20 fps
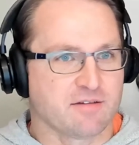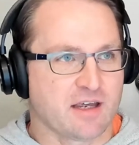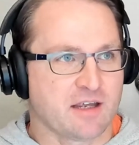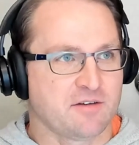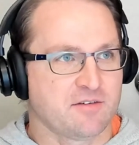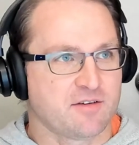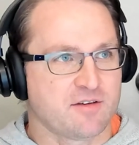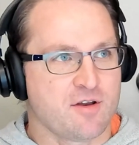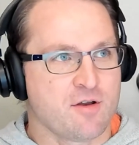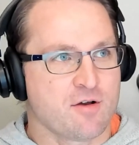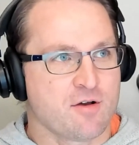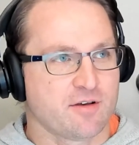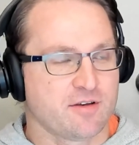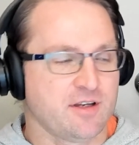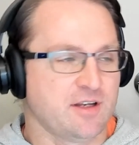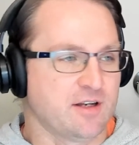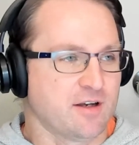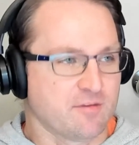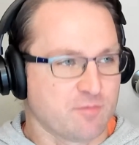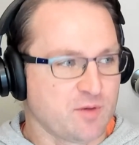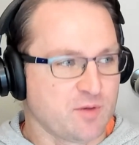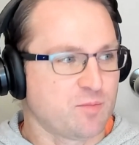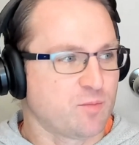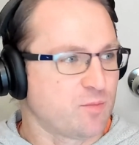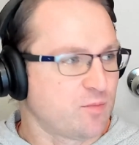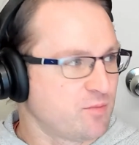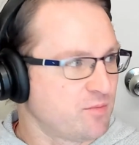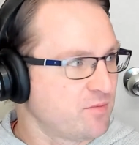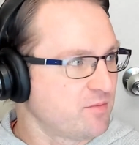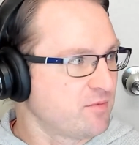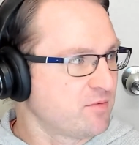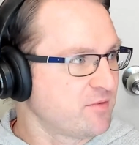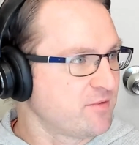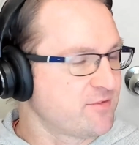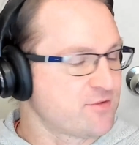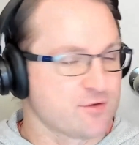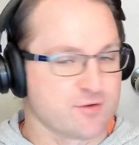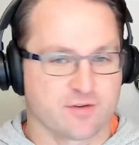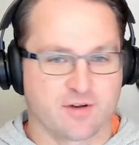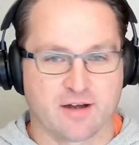and not we
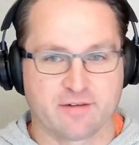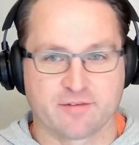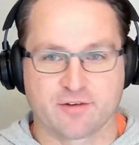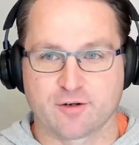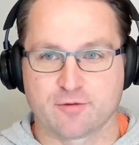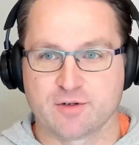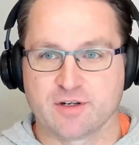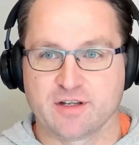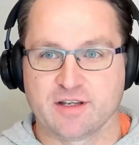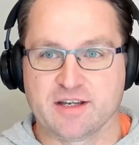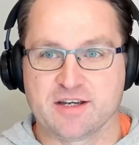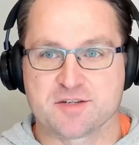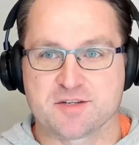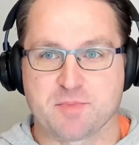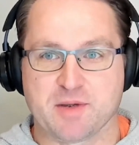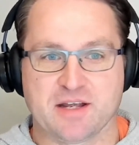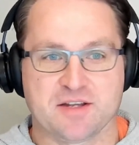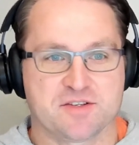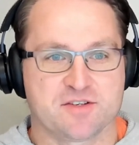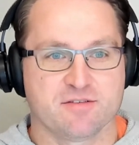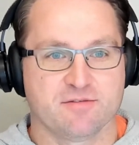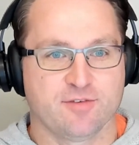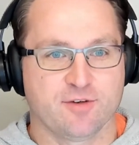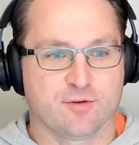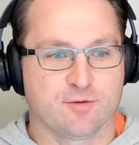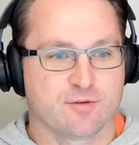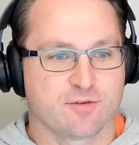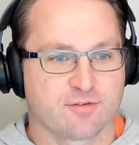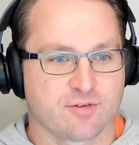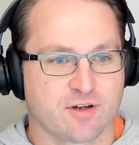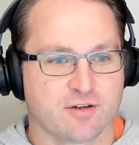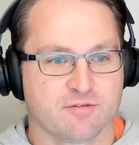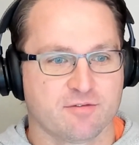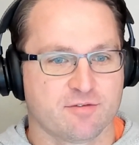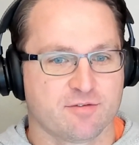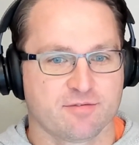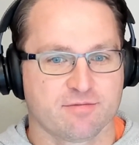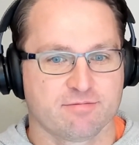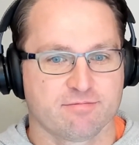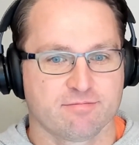talk. I've got a really expansive view
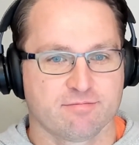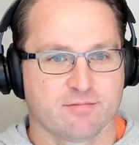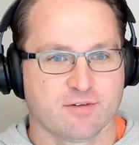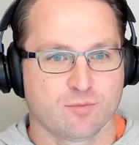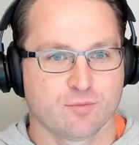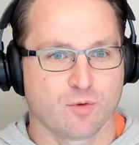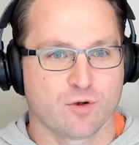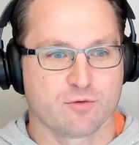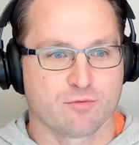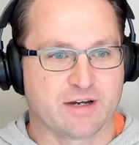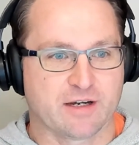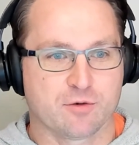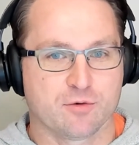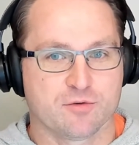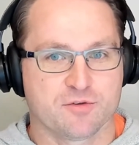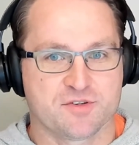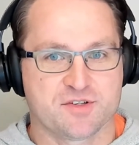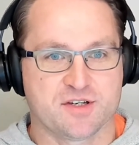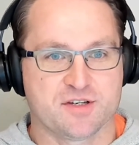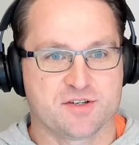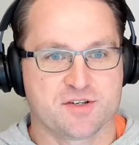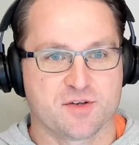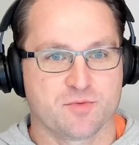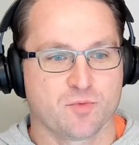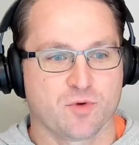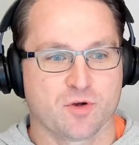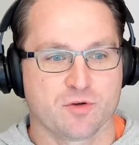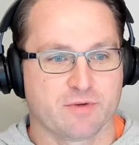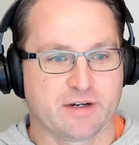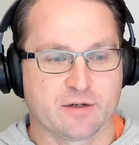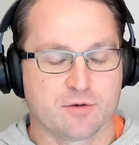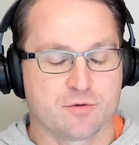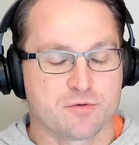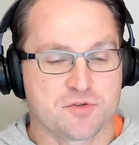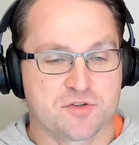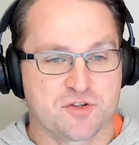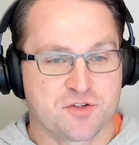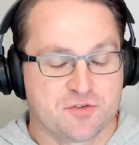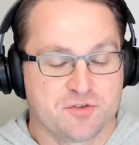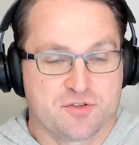of what records is and what
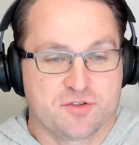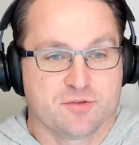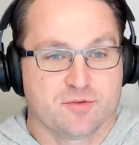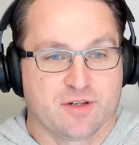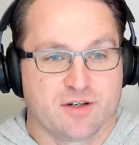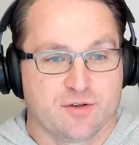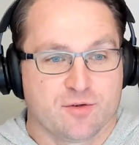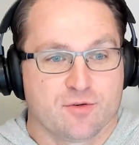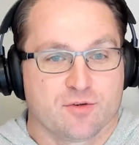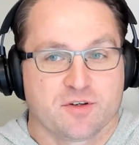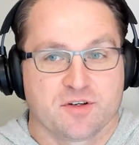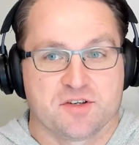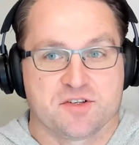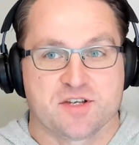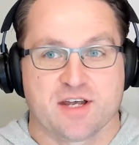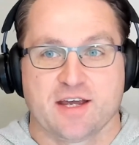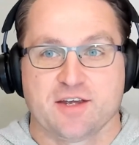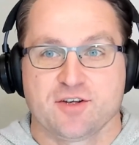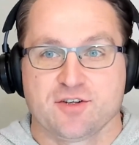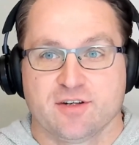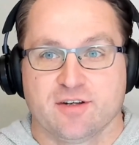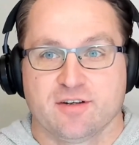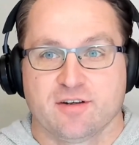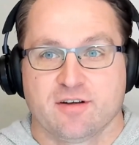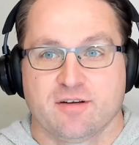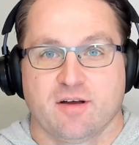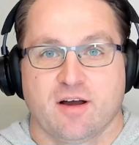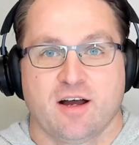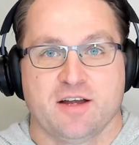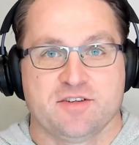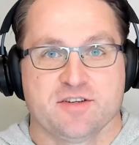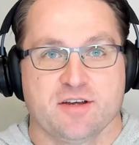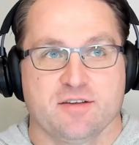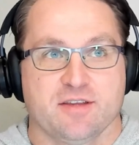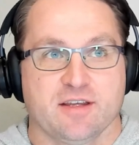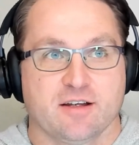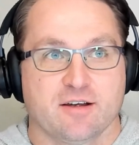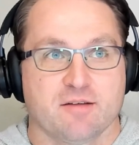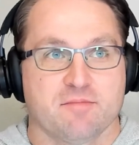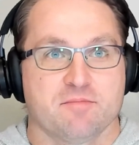records should do in an organisation, and
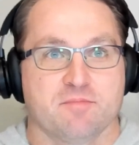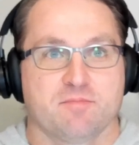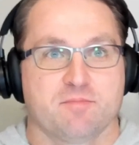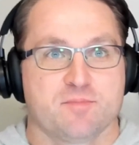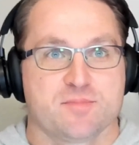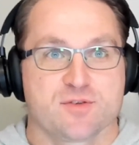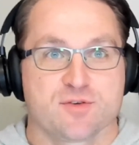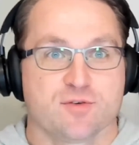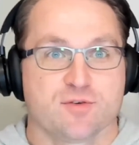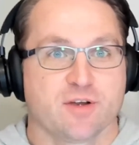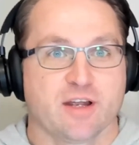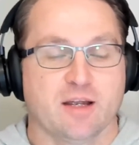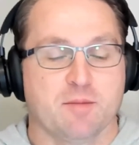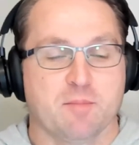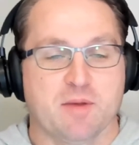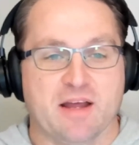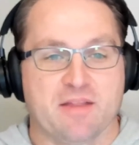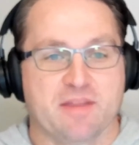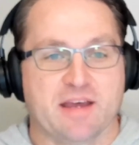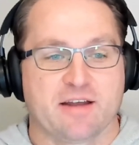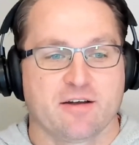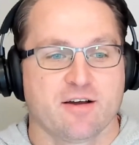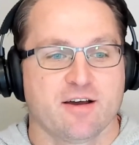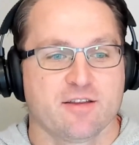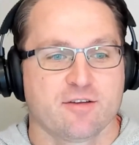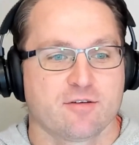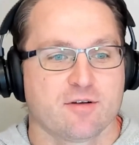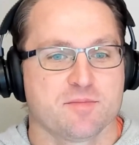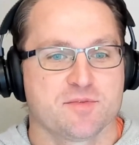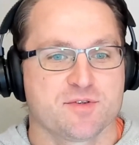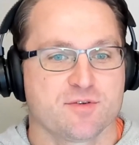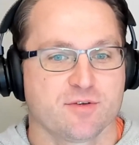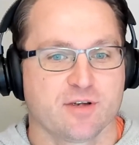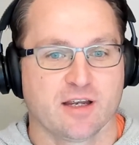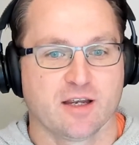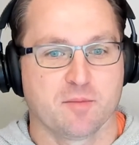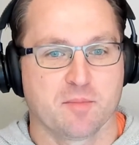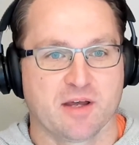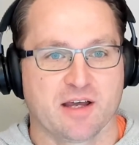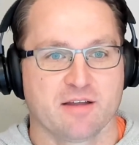I don't think I'm talking about that either. I'm
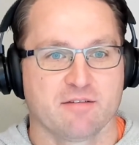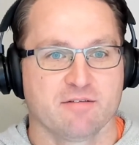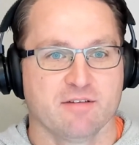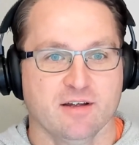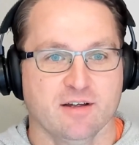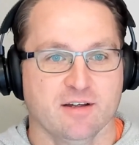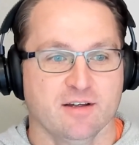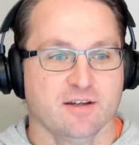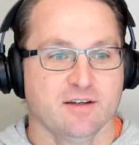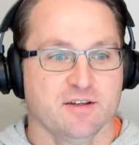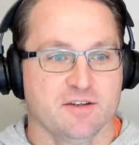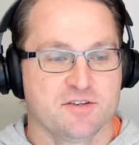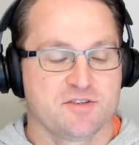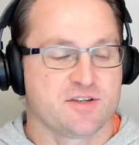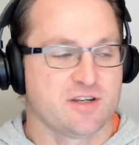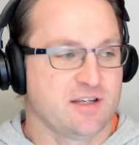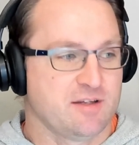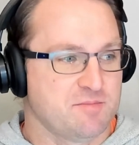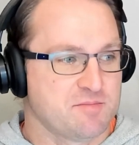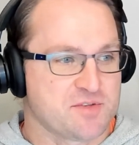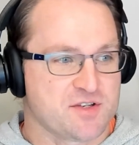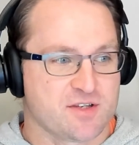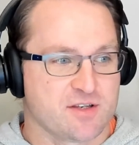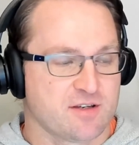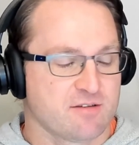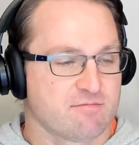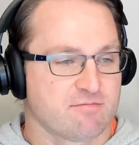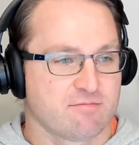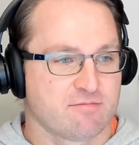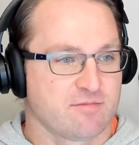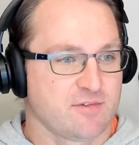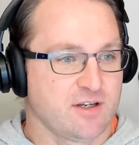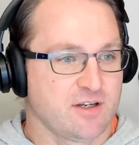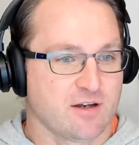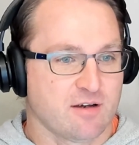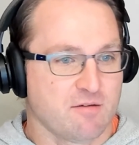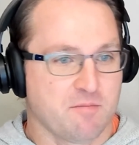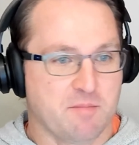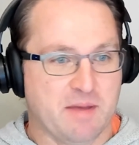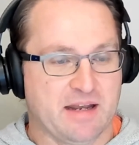talking about teams that
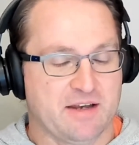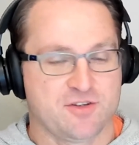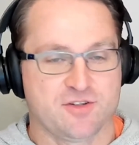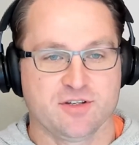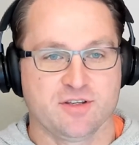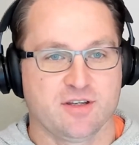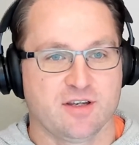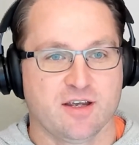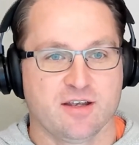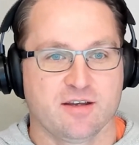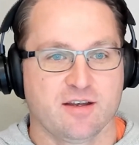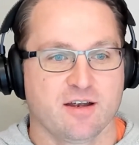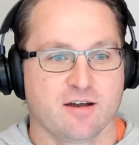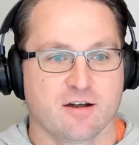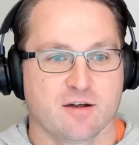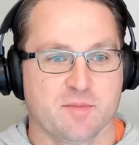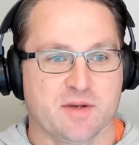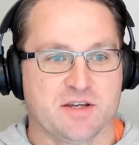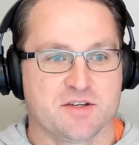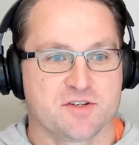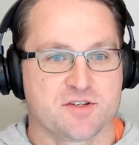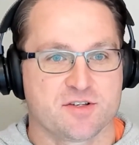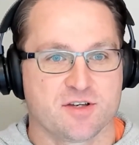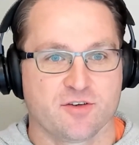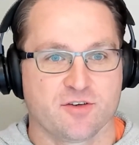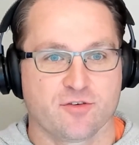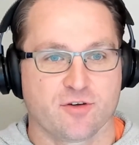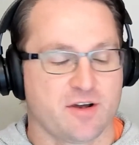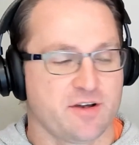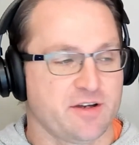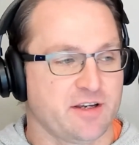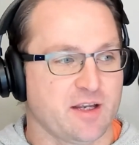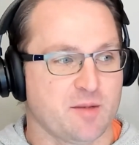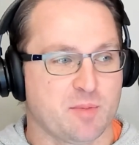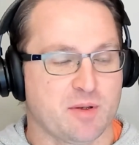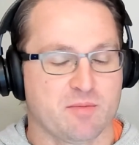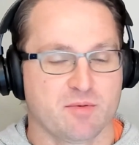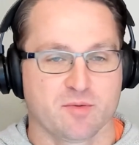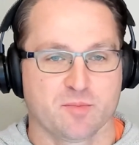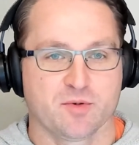are managing the EDRMS and
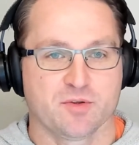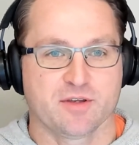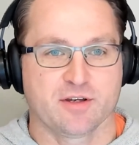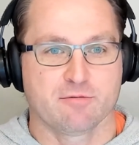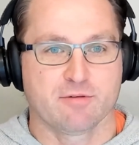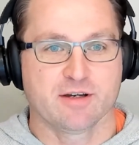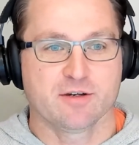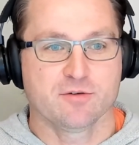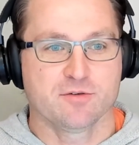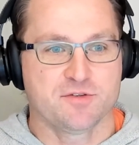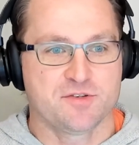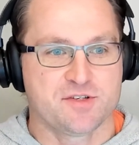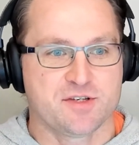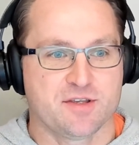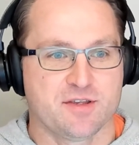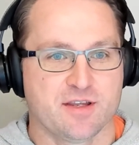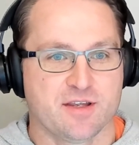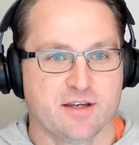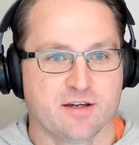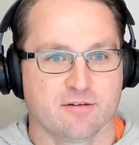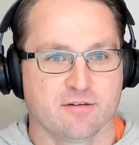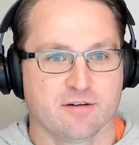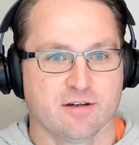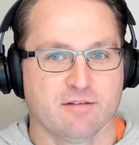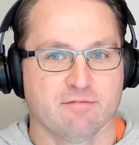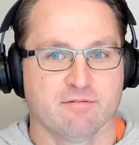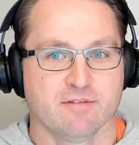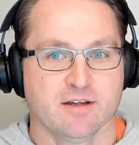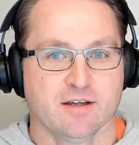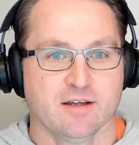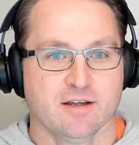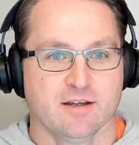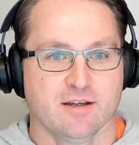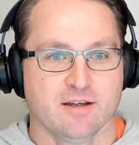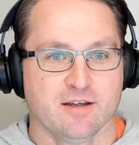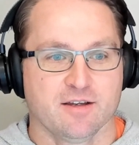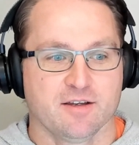trying to get people to put their records in there, and